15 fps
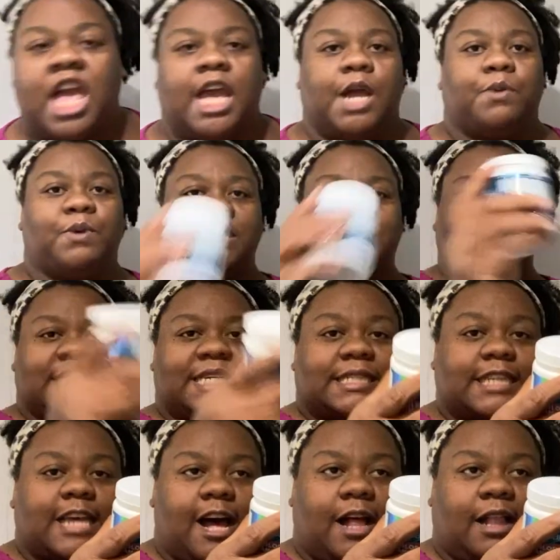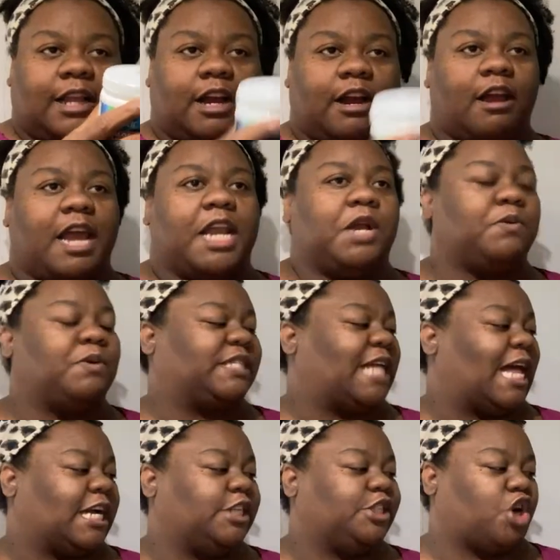it was this color, and it was
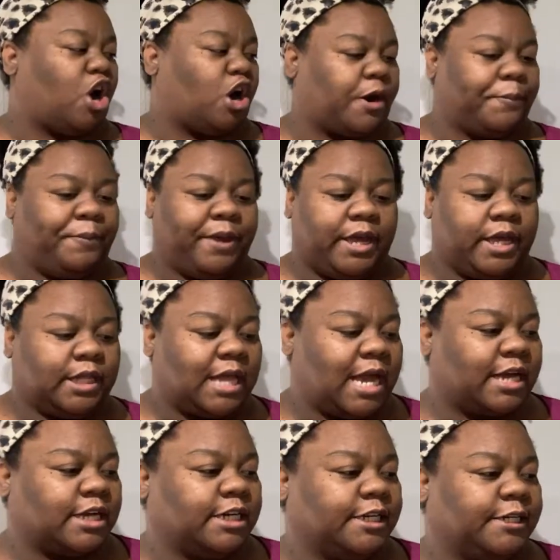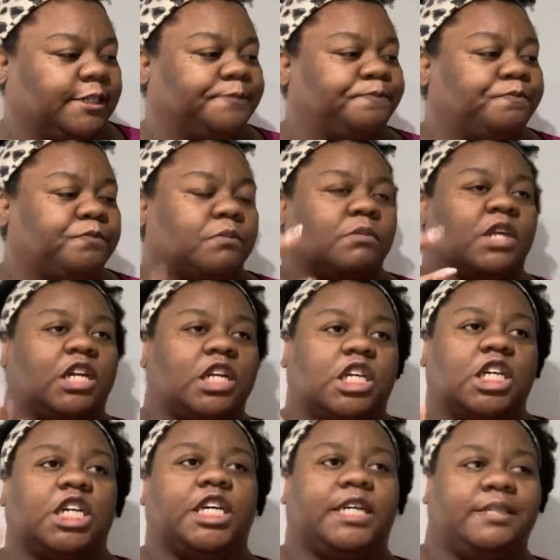like a darker pink, like a
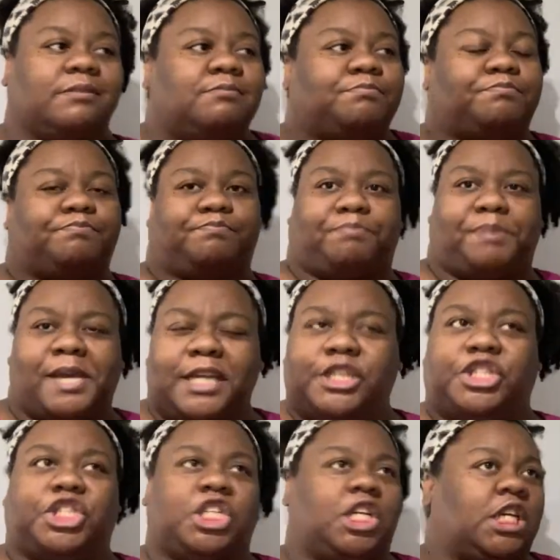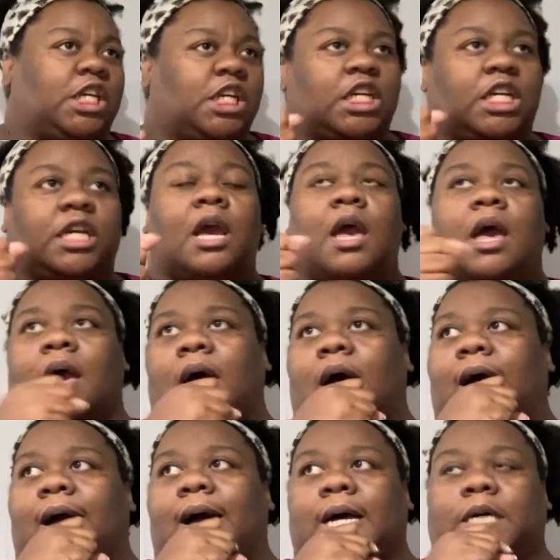good peachy,
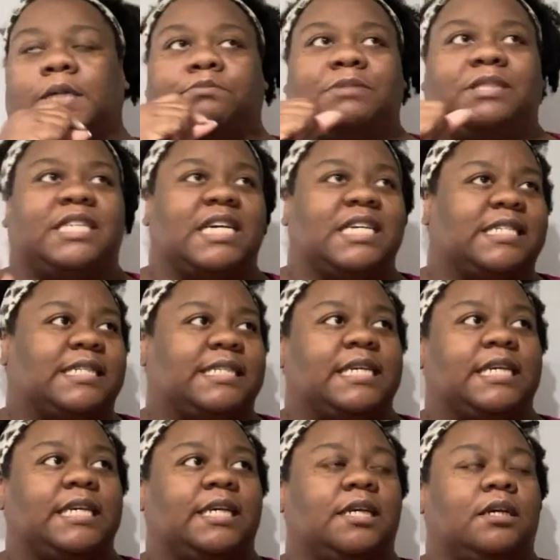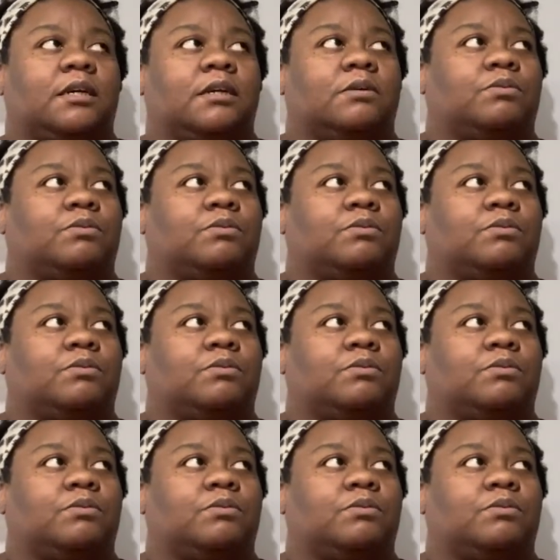dusty,